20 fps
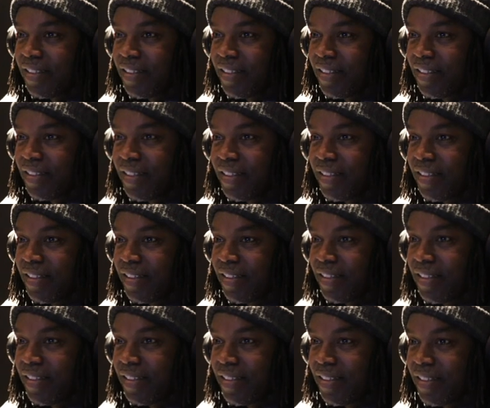
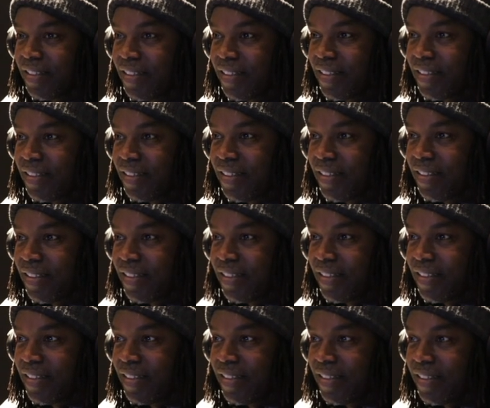
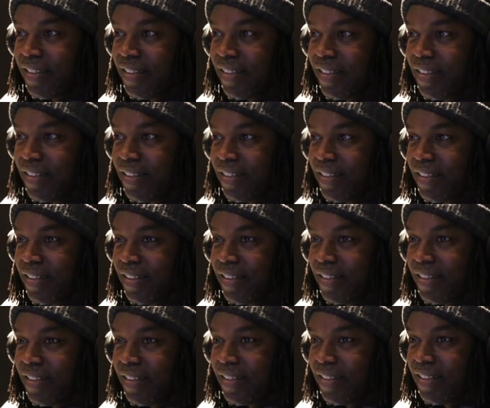
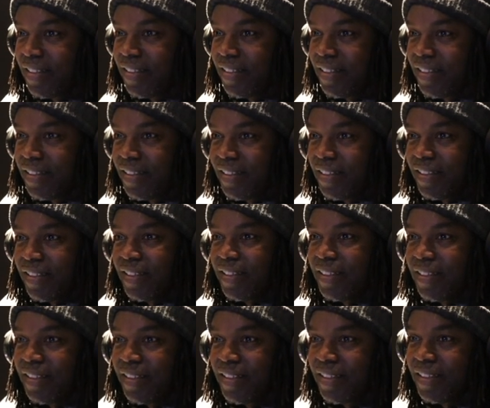
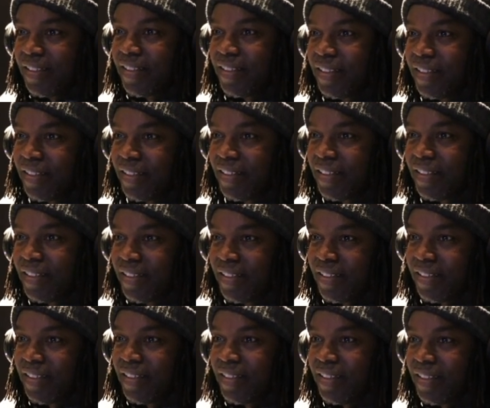
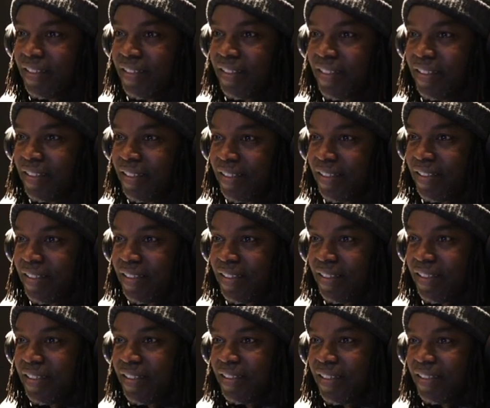
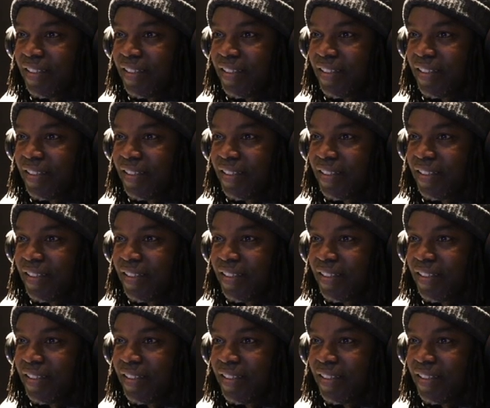(not speaking)